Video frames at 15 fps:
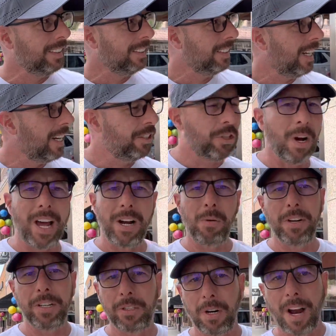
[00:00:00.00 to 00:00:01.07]
And so I don't
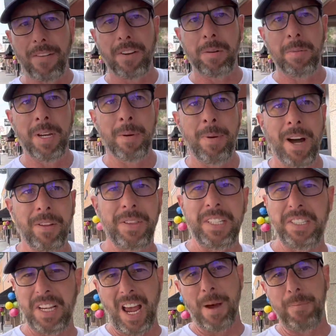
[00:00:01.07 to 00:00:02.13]
want Grava to be about
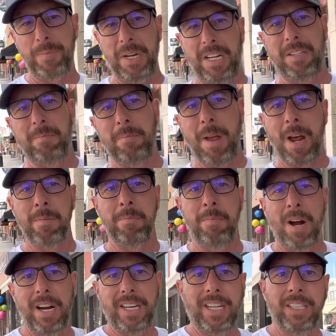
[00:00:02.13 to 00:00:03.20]
these epic mountain
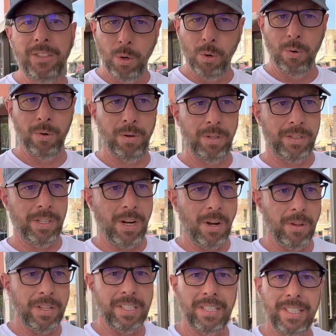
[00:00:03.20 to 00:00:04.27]
biking tours and all
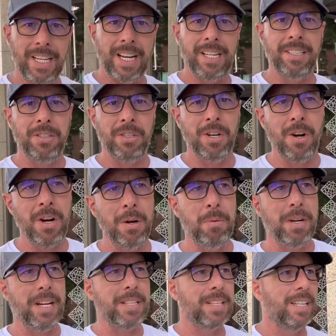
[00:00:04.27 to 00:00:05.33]
these things. You know, I
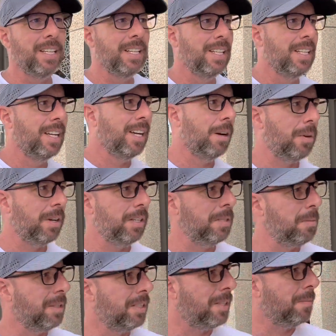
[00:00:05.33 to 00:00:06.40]
want I want it to
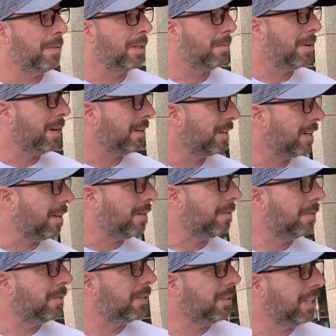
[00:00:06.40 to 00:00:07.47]
be something about, you know,
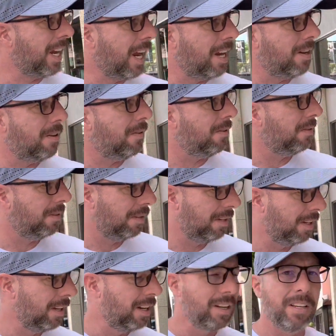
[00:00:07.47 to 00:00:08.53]
scale
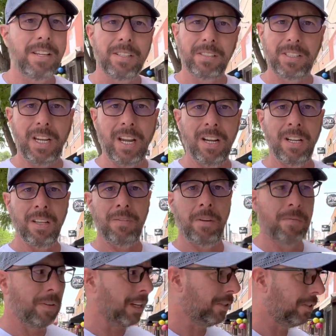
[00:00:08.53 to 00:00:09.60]
of
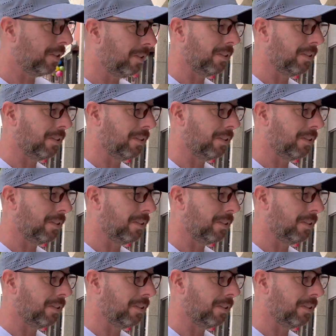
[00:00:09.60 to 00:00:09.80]
adventure,